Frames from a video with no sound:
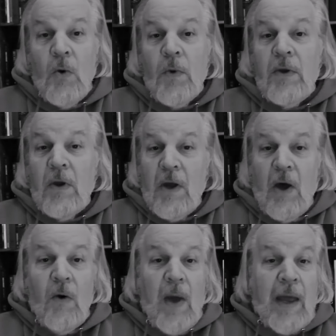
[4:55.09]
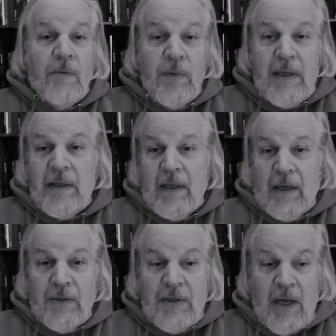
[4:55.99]
where you can go and read
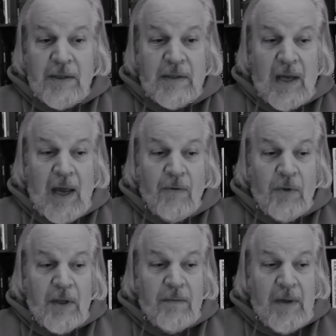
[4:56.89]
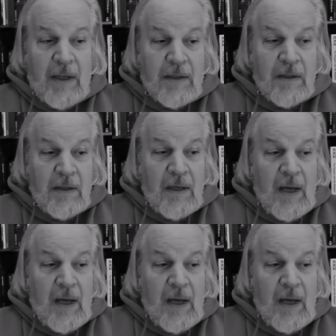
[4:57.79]
things. Yes, I will admit.